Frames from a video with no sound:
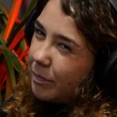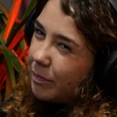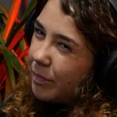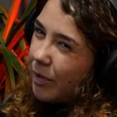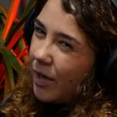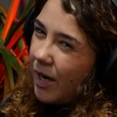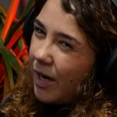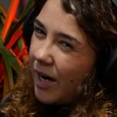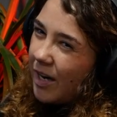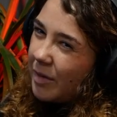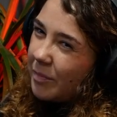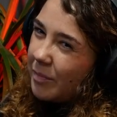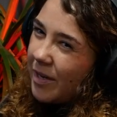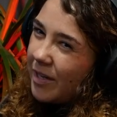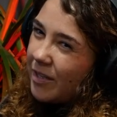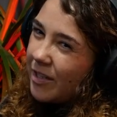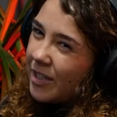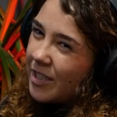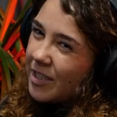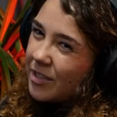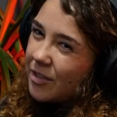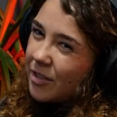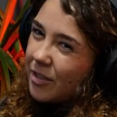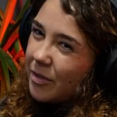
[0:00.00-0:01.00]

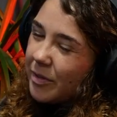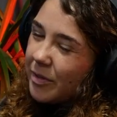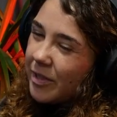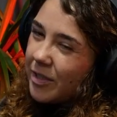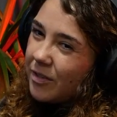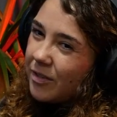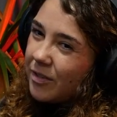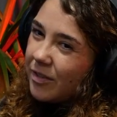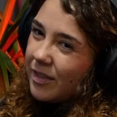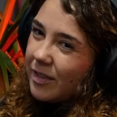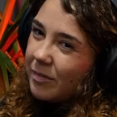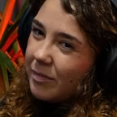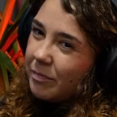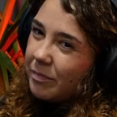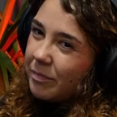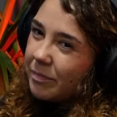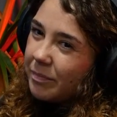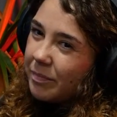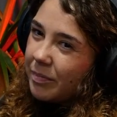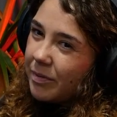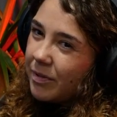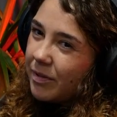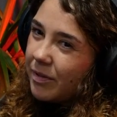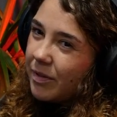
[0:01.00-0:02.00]
primary school we call it.
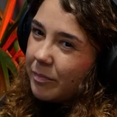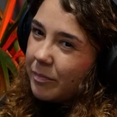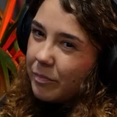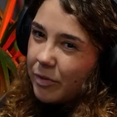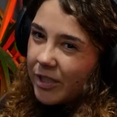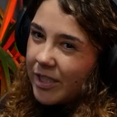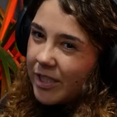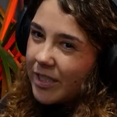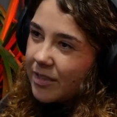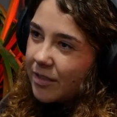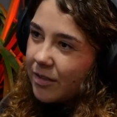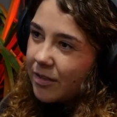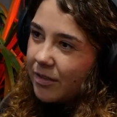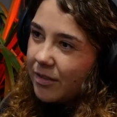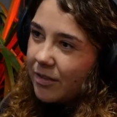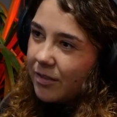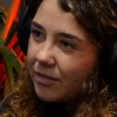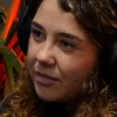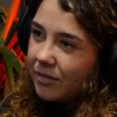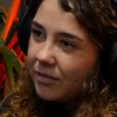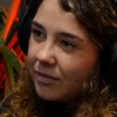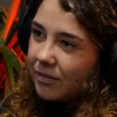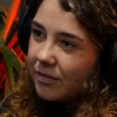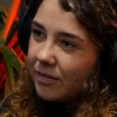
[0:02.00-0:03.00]

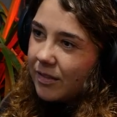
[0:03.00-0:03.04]
Preschool?